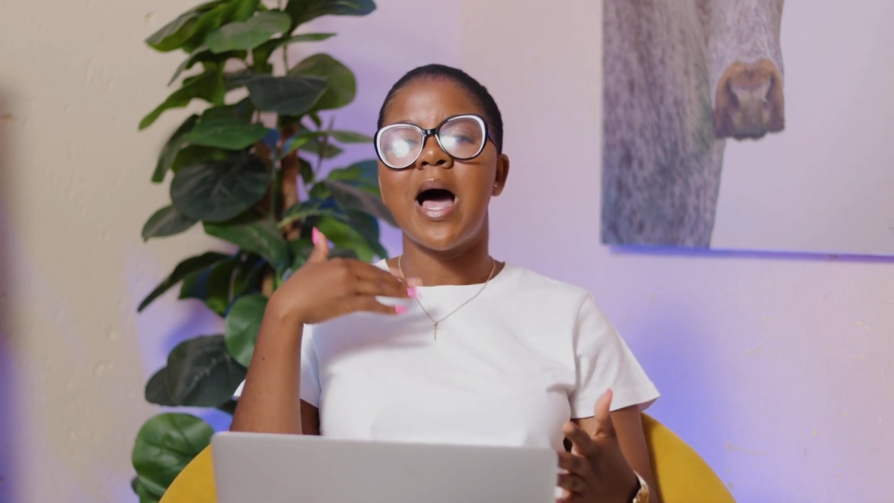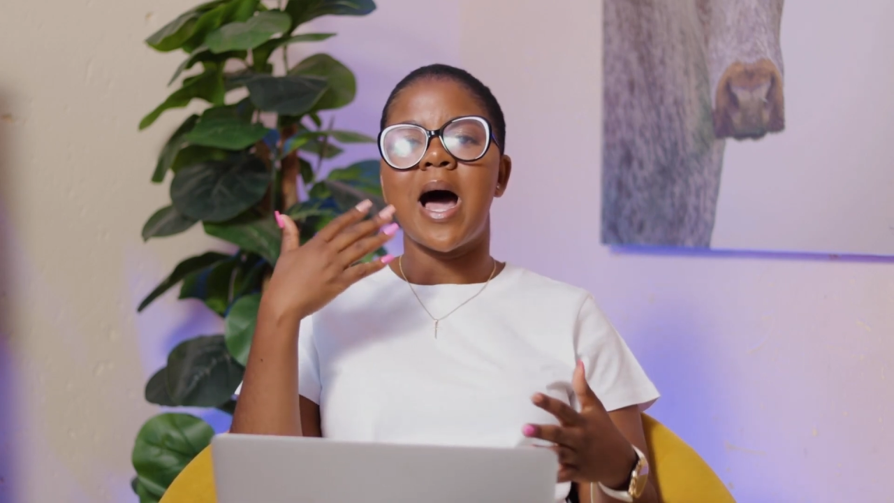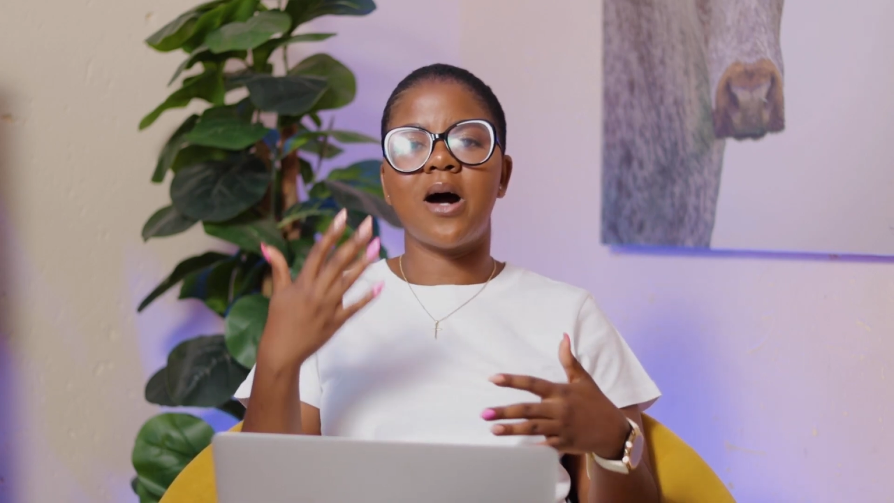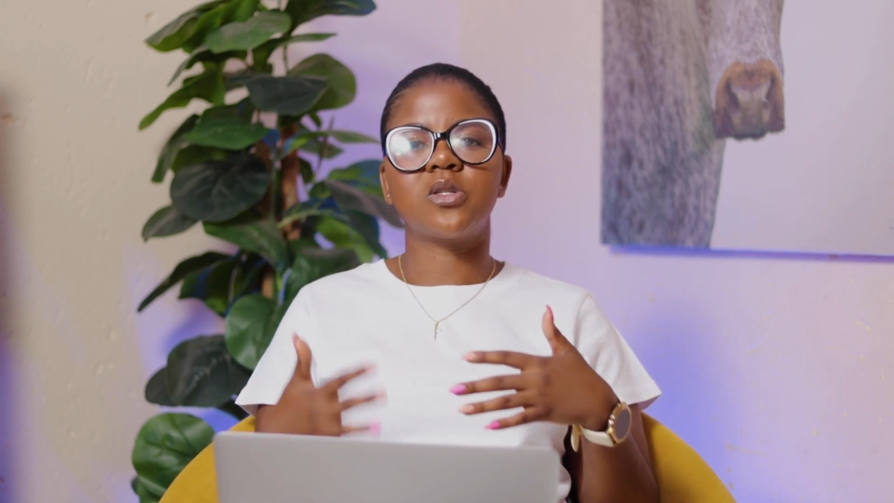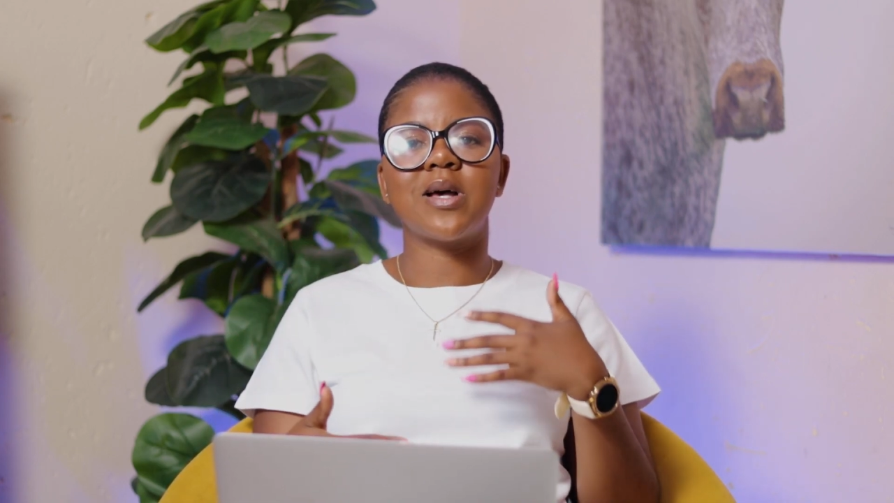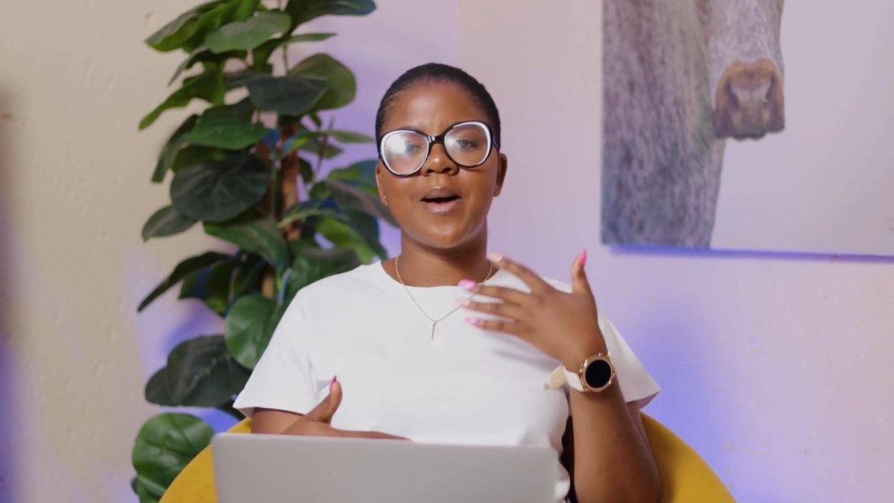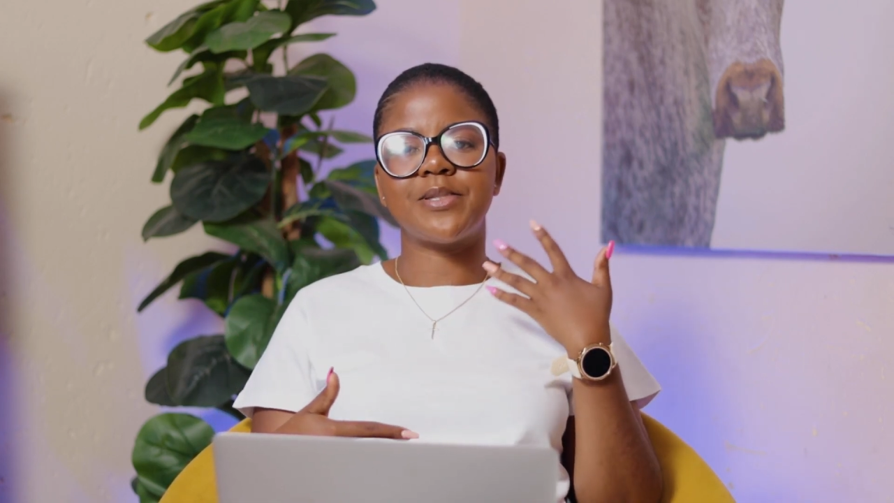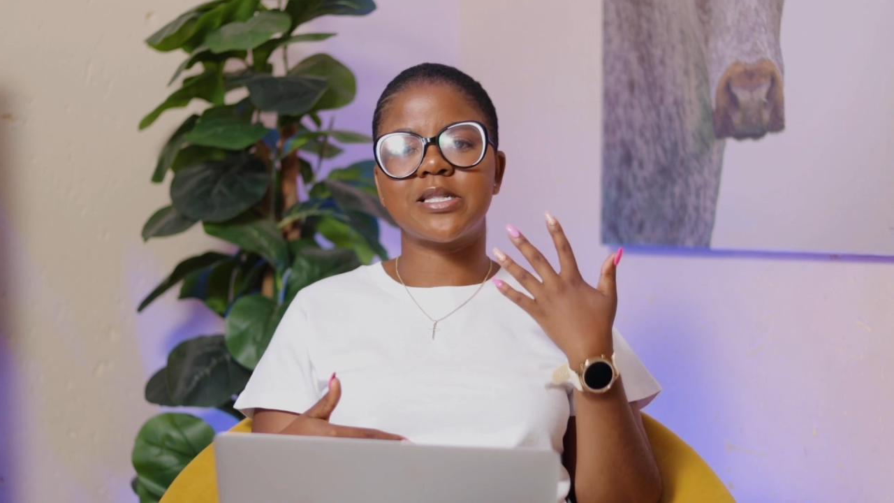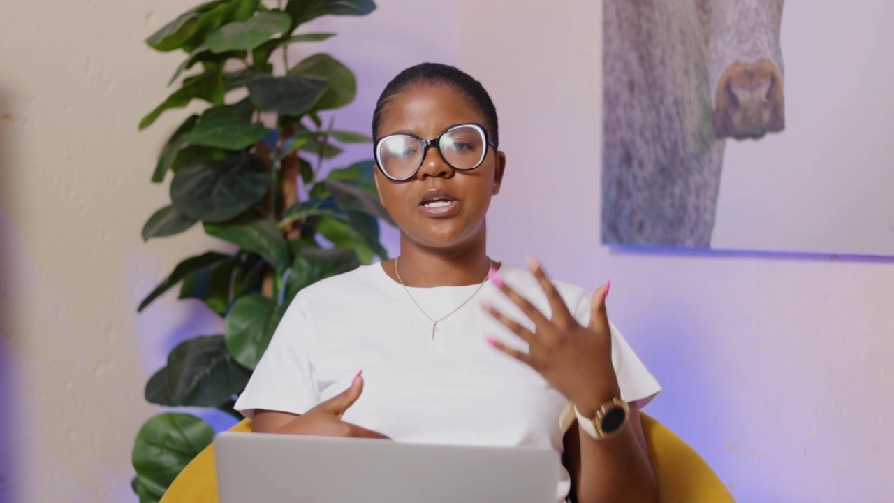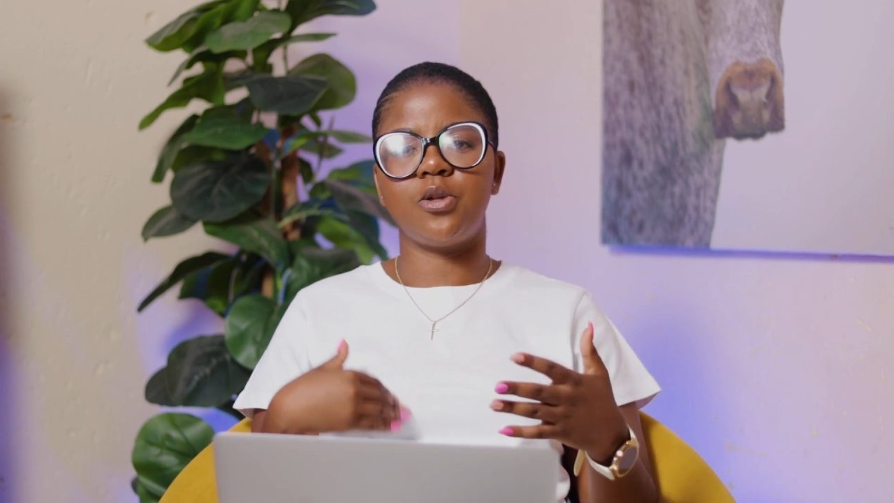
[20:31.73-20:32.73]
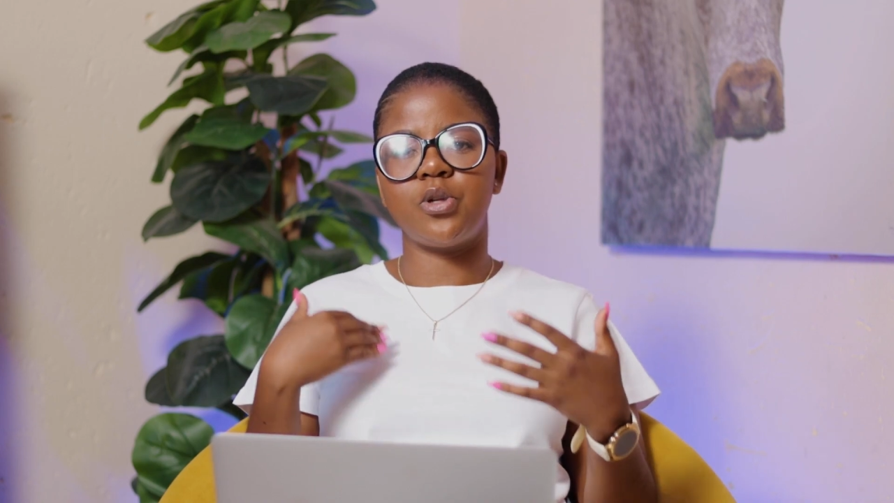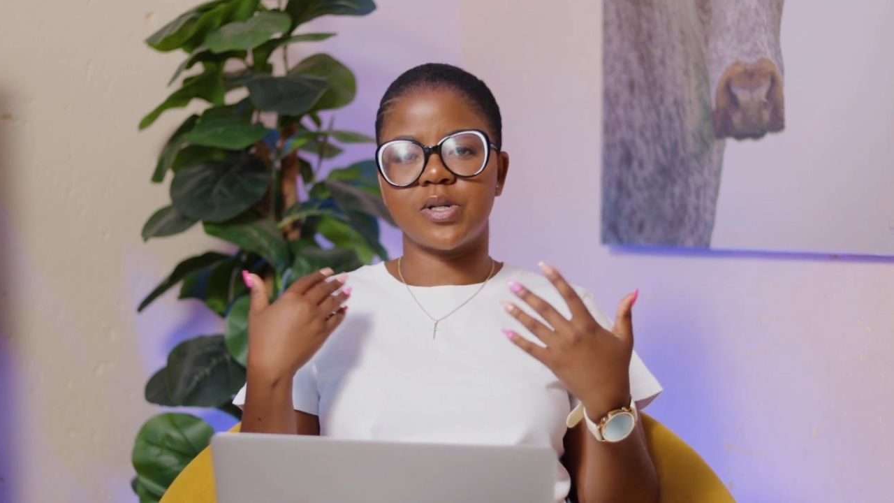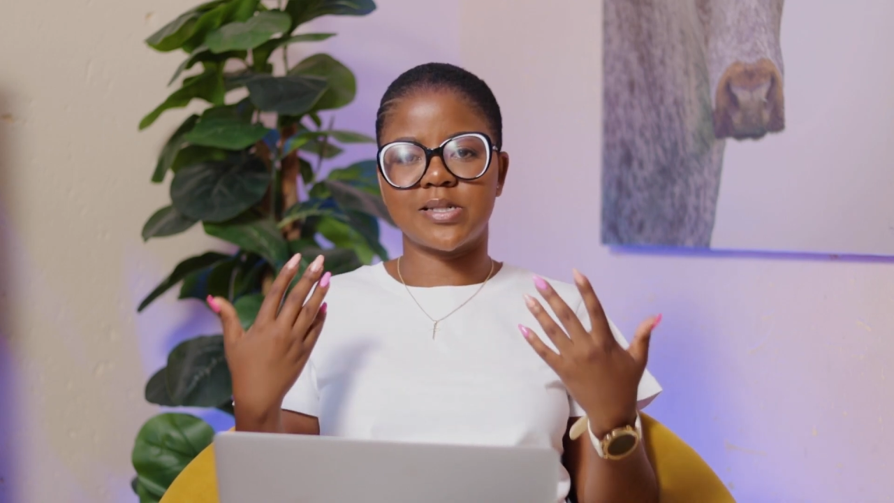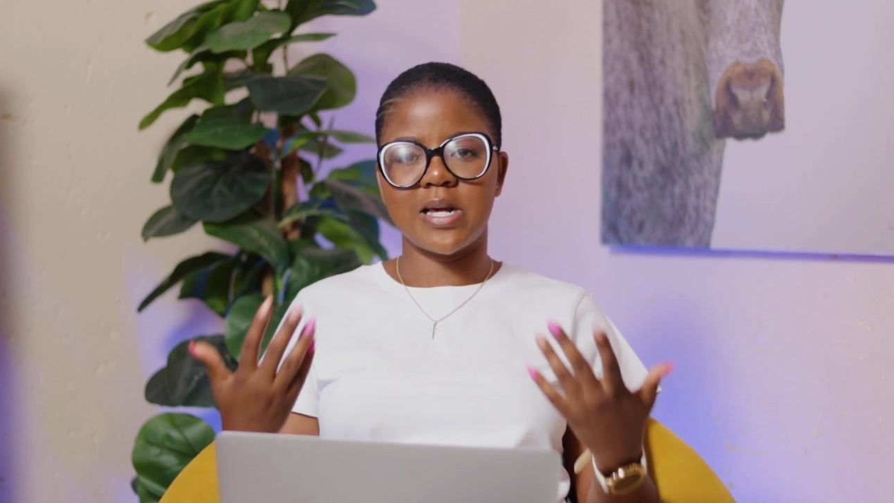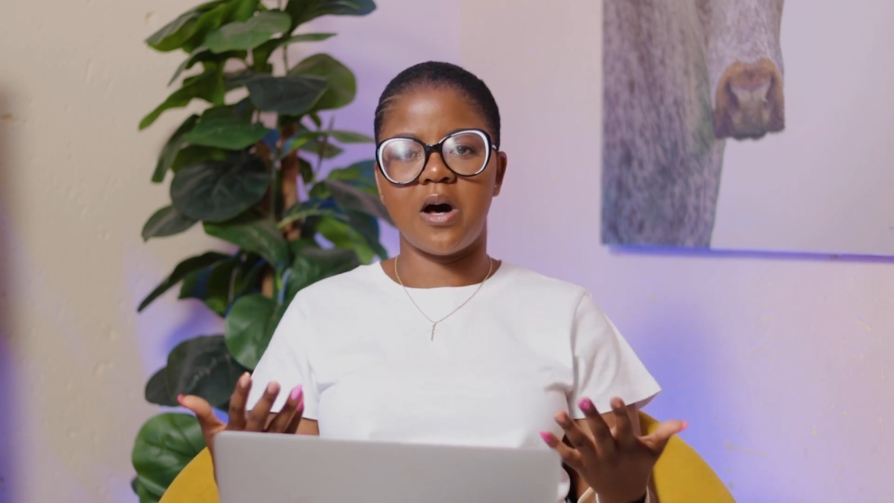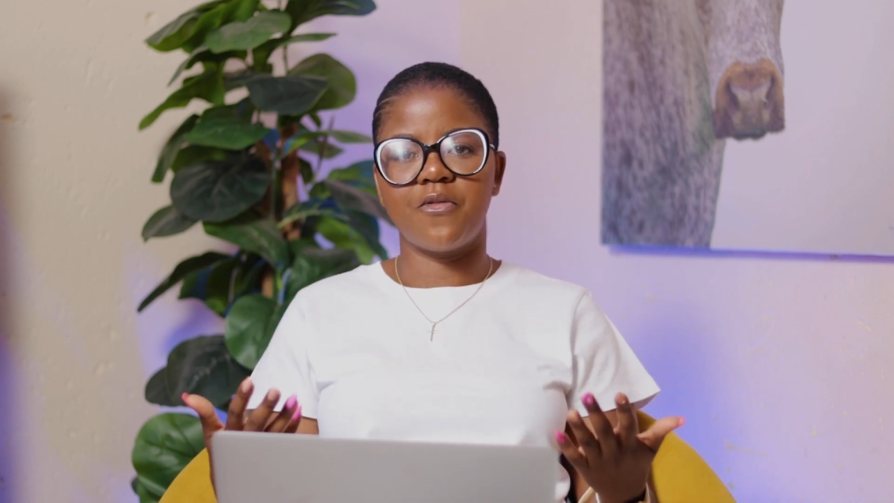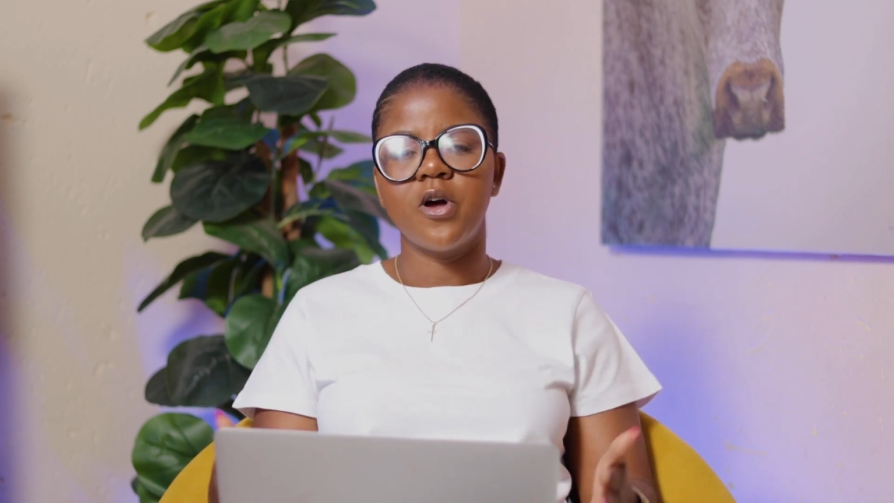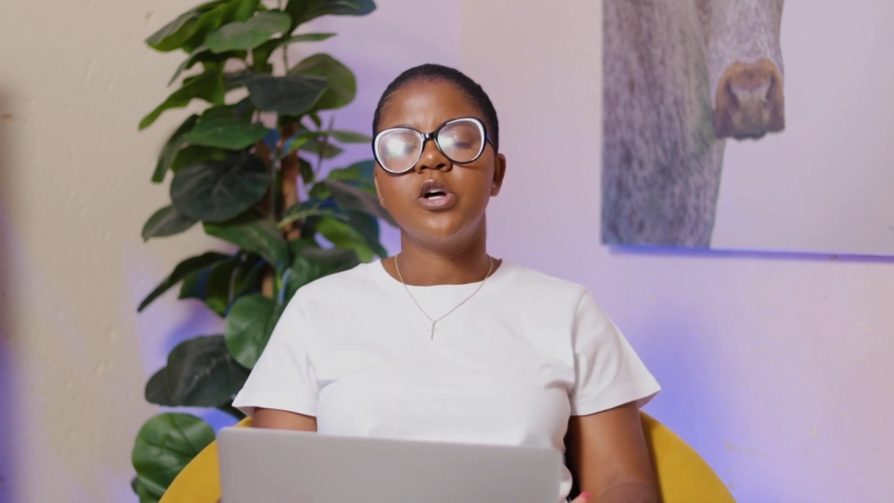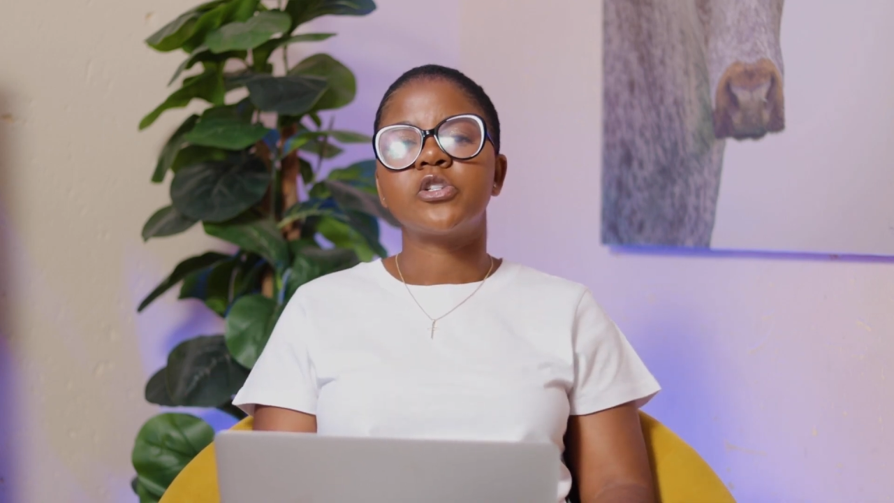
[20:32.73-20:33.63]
how to upskill yourself.